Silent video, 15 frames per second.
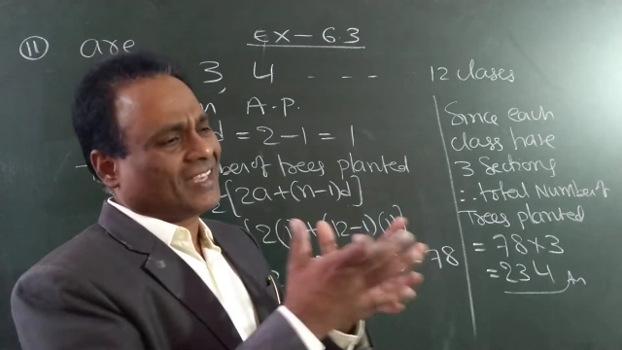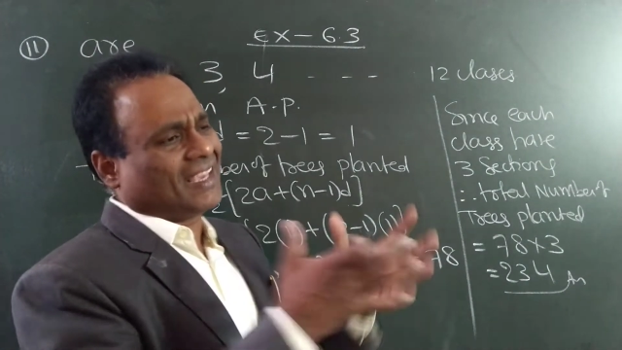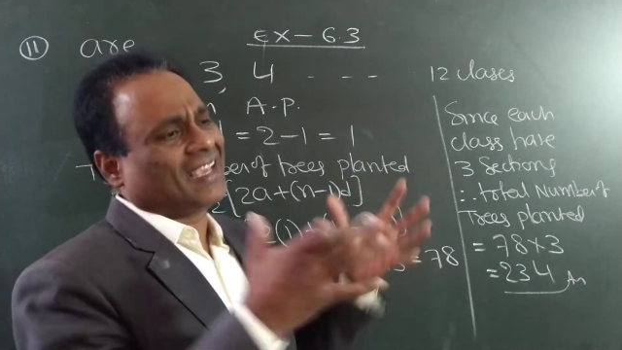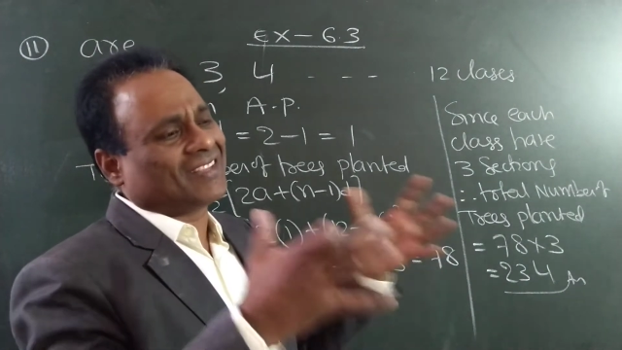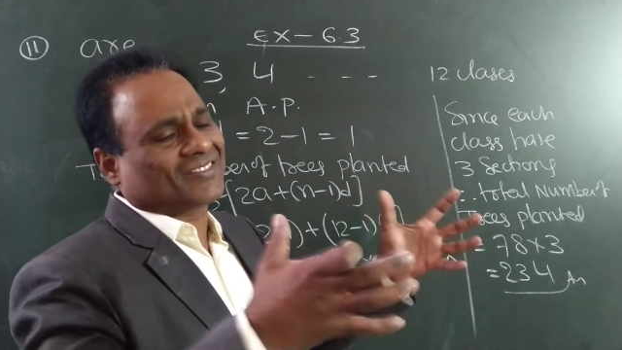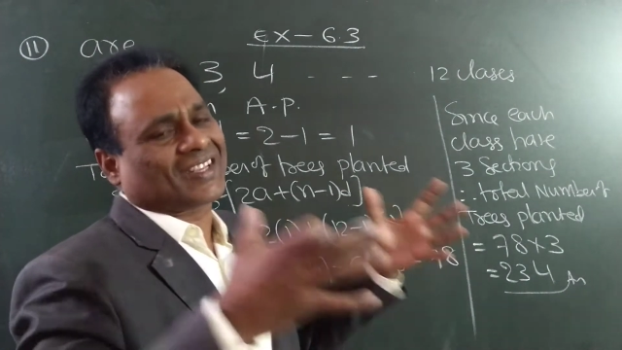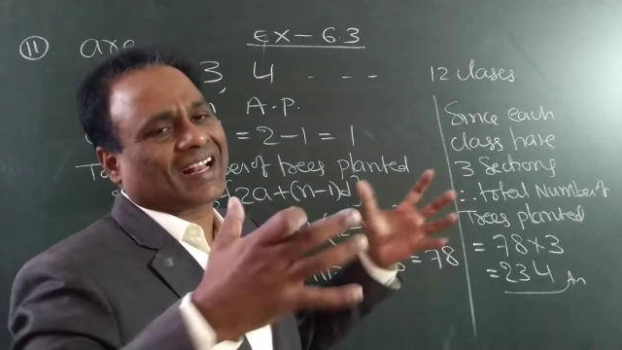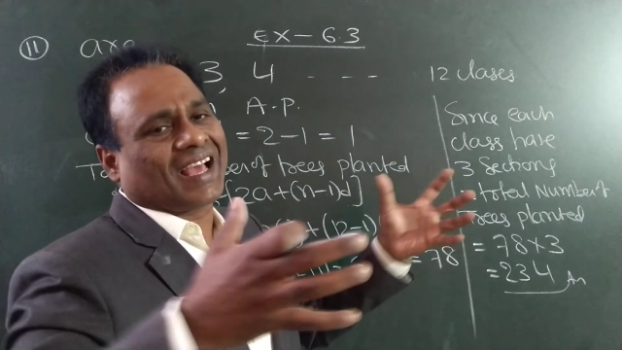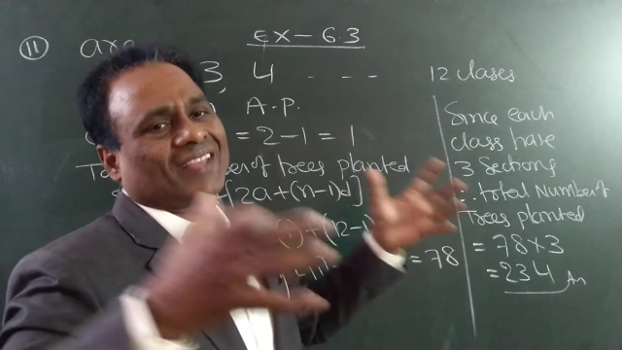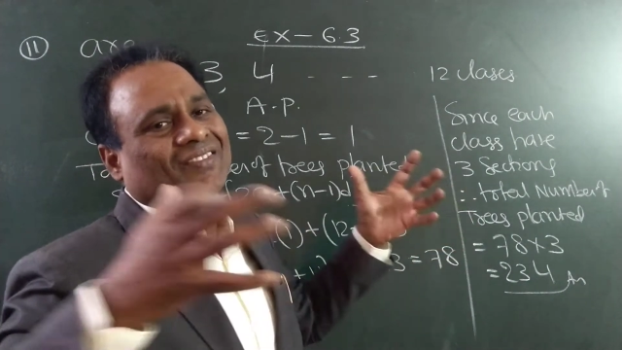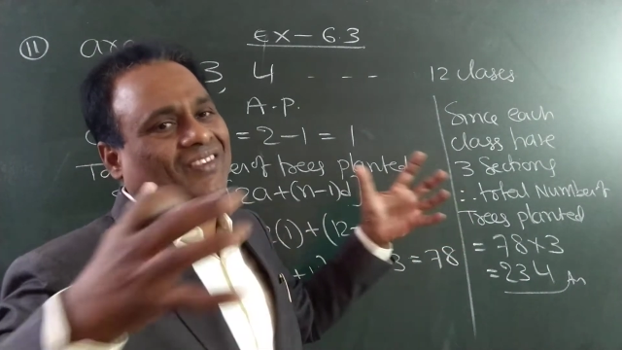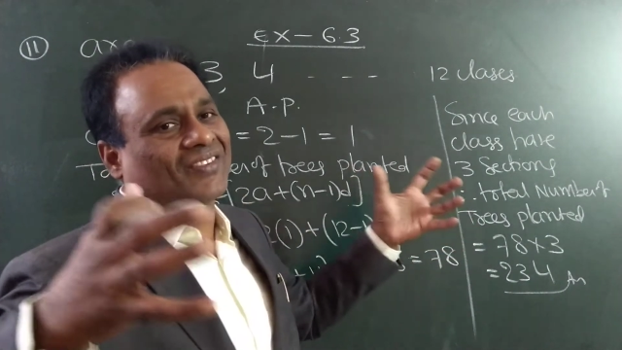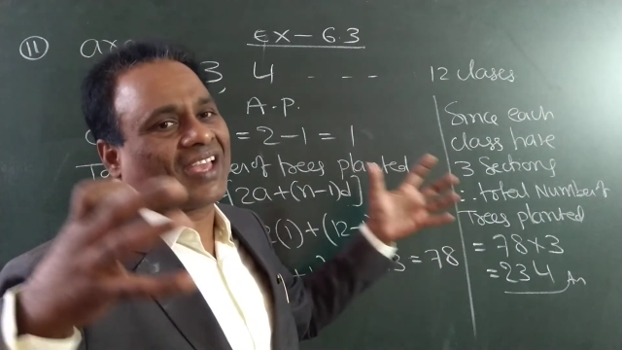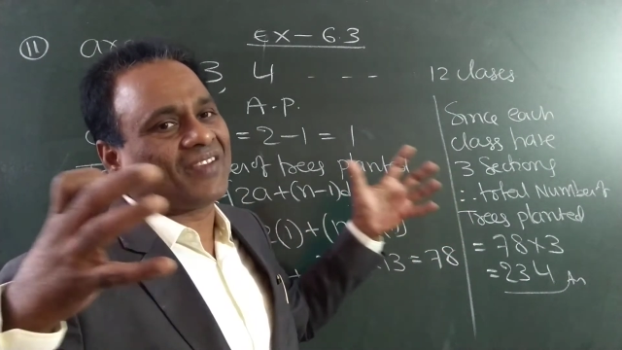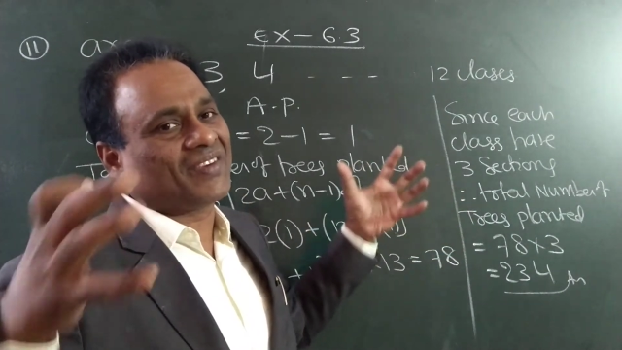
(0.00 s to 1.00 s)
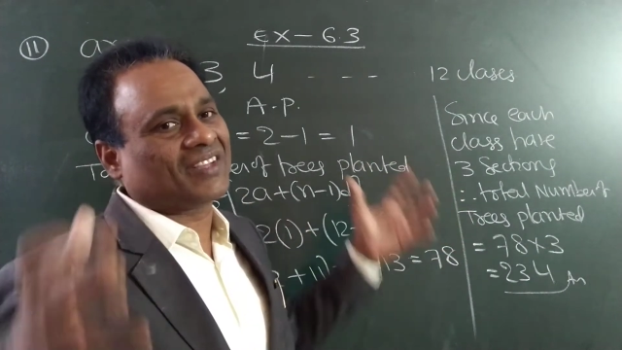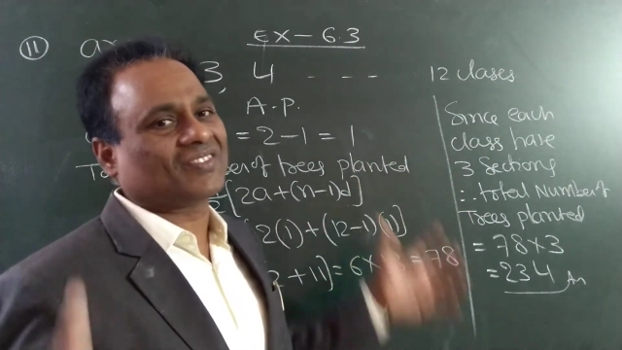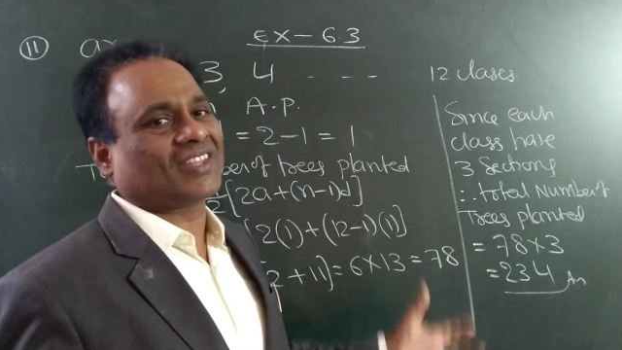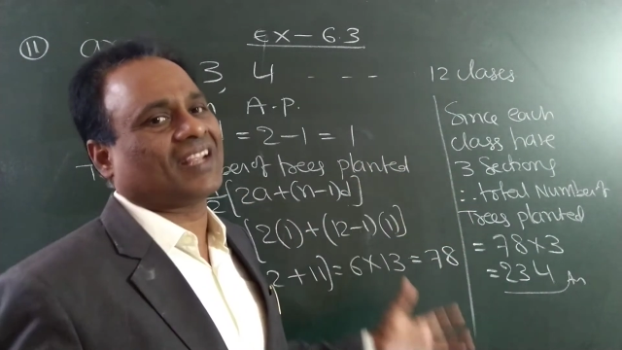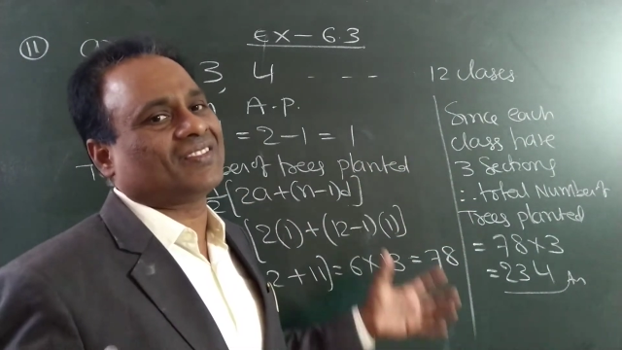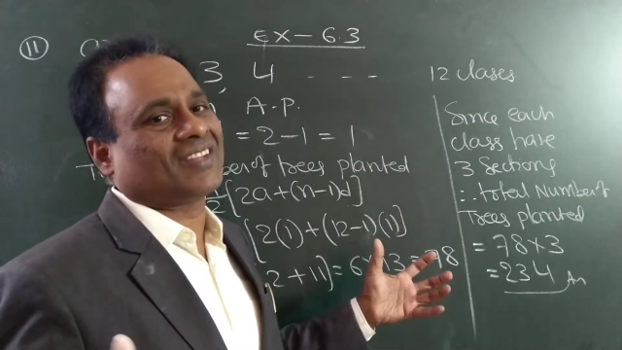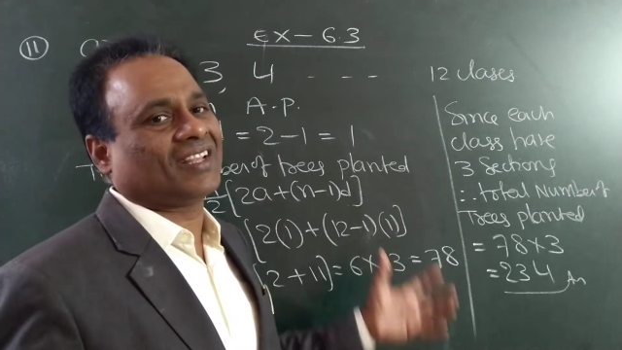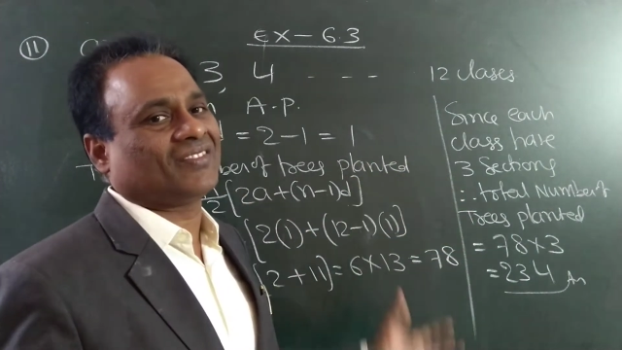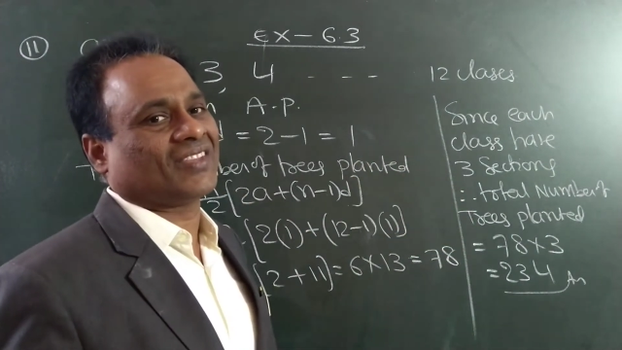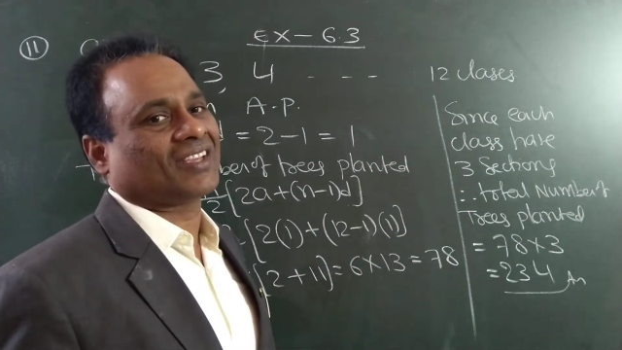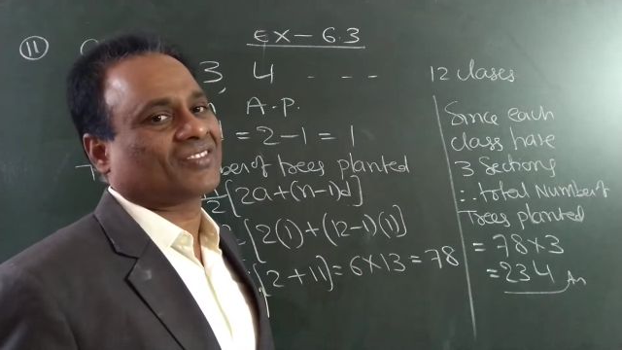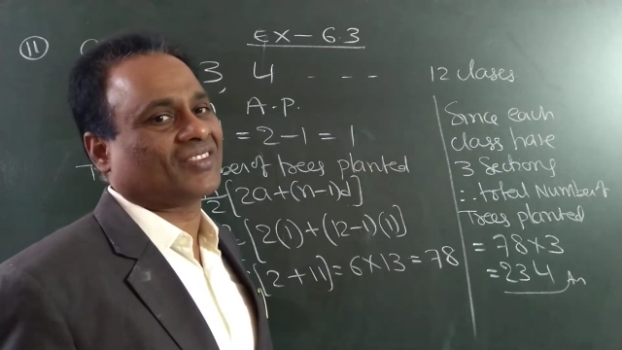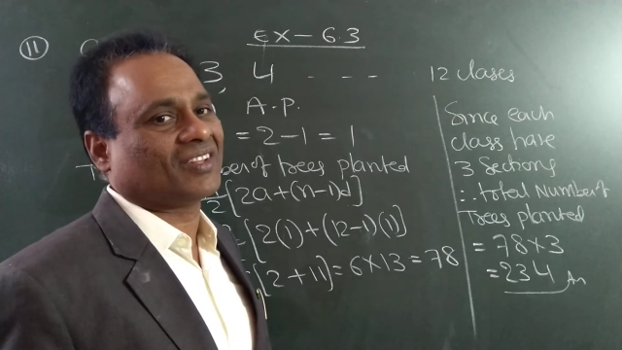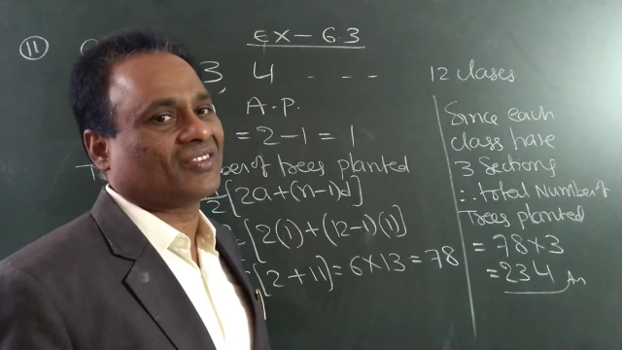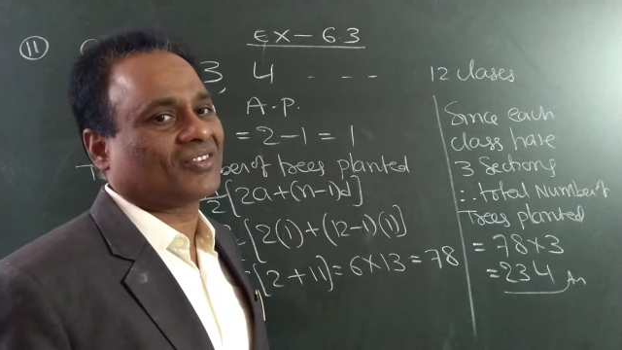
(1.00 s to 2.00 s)
Each class is having 3
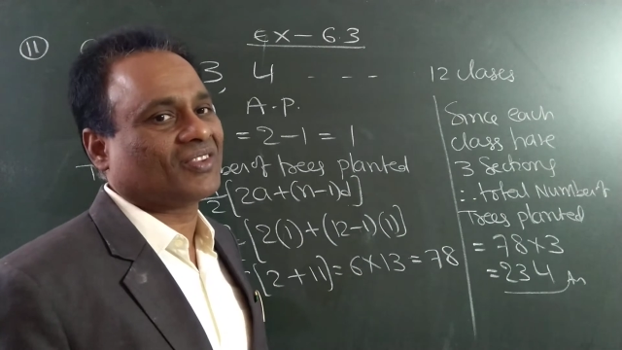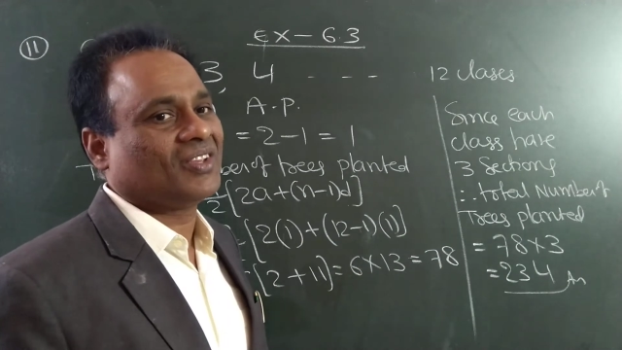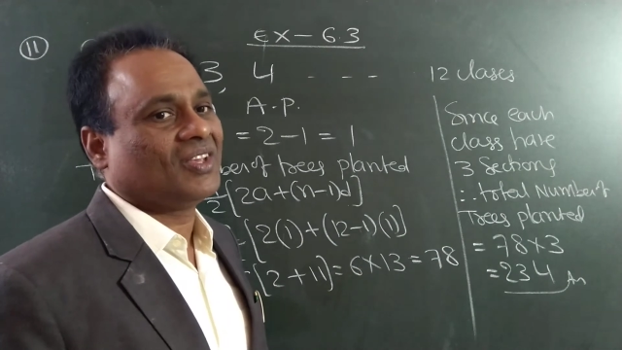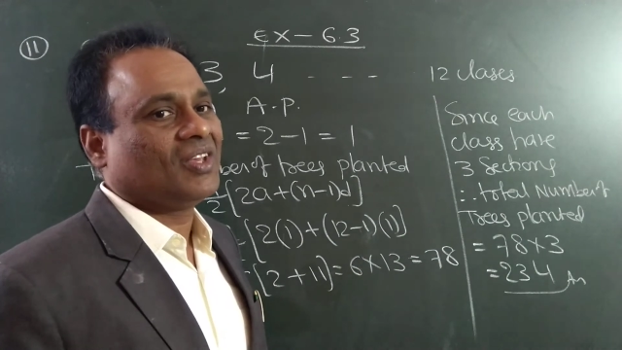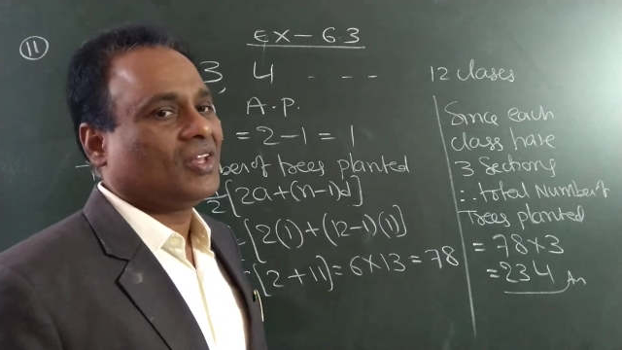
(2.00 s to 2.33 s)
sections.